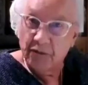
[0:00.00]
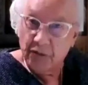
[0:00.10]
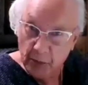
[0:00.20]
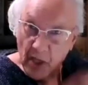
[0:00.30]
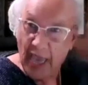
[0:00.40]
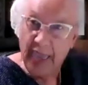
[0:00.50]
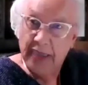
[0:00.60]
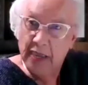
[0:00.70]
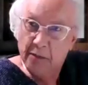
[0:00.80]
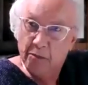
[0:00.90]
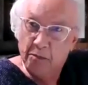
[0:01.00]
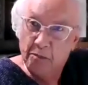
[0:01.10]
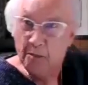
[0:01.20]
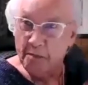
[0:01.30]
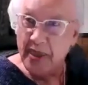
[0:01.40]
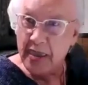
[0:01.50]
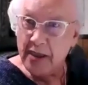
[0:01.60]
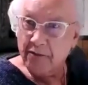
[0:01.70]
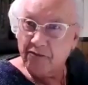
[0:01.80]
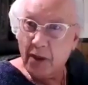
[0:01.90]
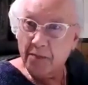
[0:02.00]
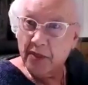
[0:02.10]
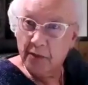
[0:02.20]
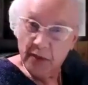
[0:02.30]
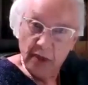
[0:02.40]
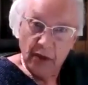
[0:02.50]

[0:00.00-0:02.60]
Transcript: But hanging men from the